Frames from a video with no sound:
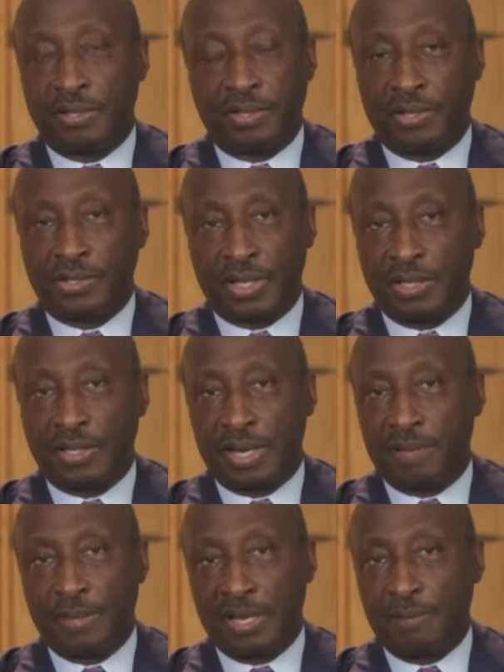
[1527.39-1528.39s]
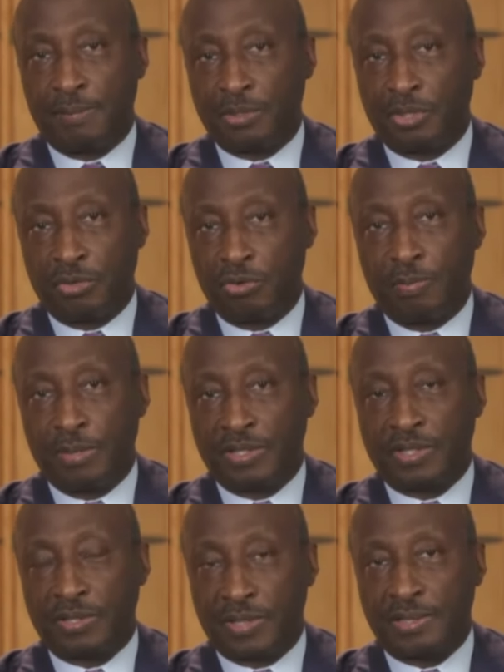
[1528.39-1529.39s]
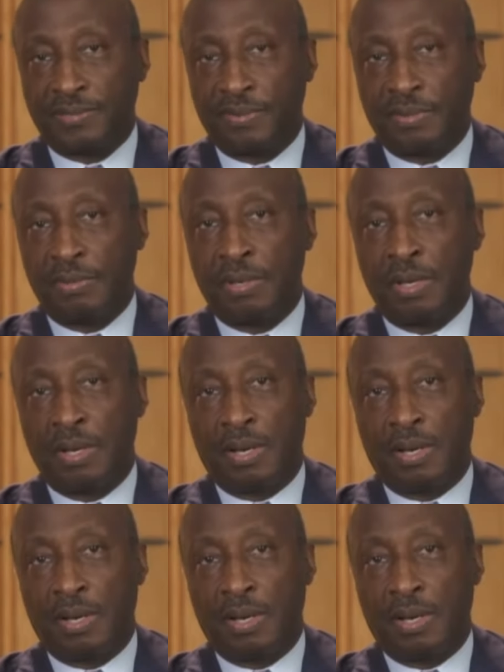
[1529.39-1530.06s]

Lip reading: the extent that I've been able to be successful,